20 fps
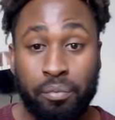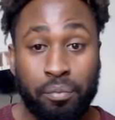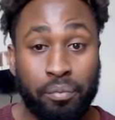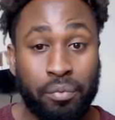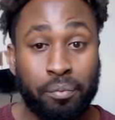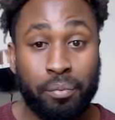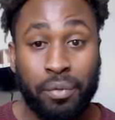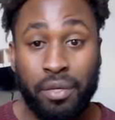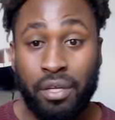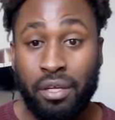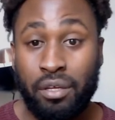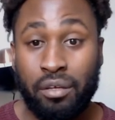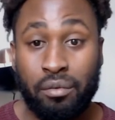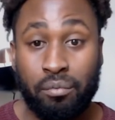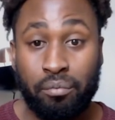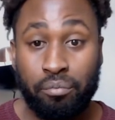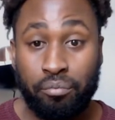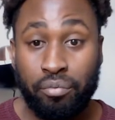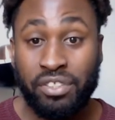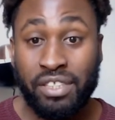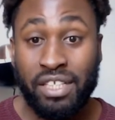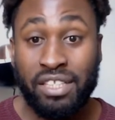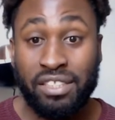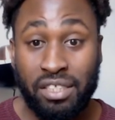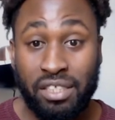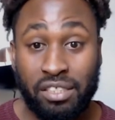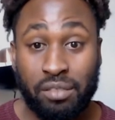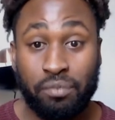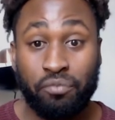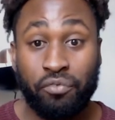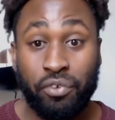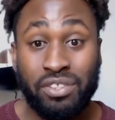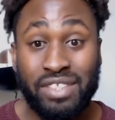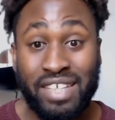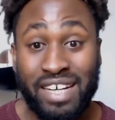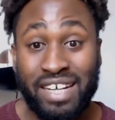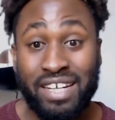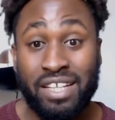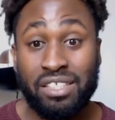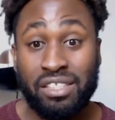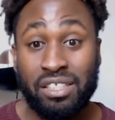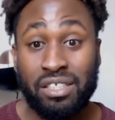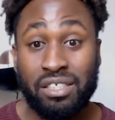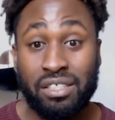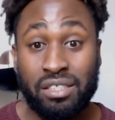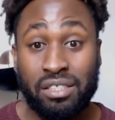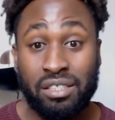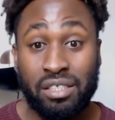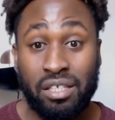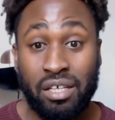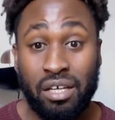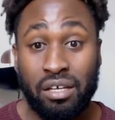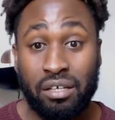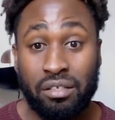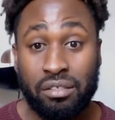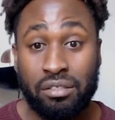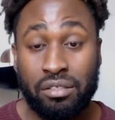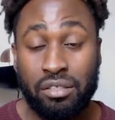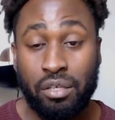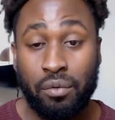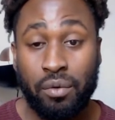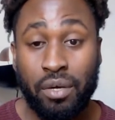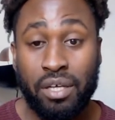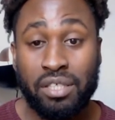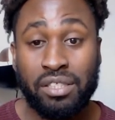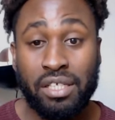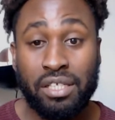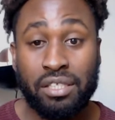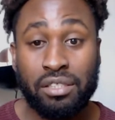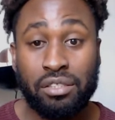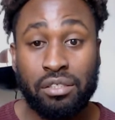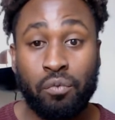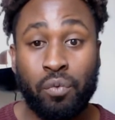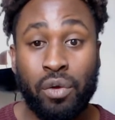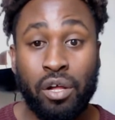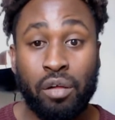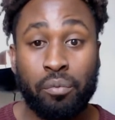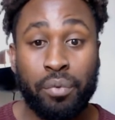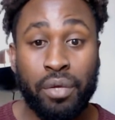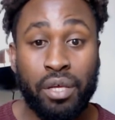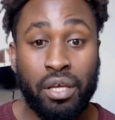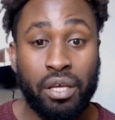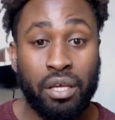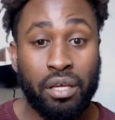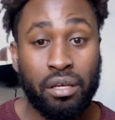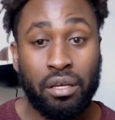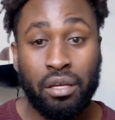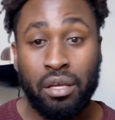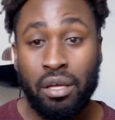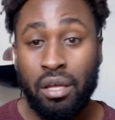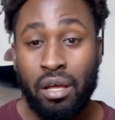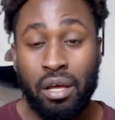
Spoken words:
be presenting some real challenges to our sense of well-being,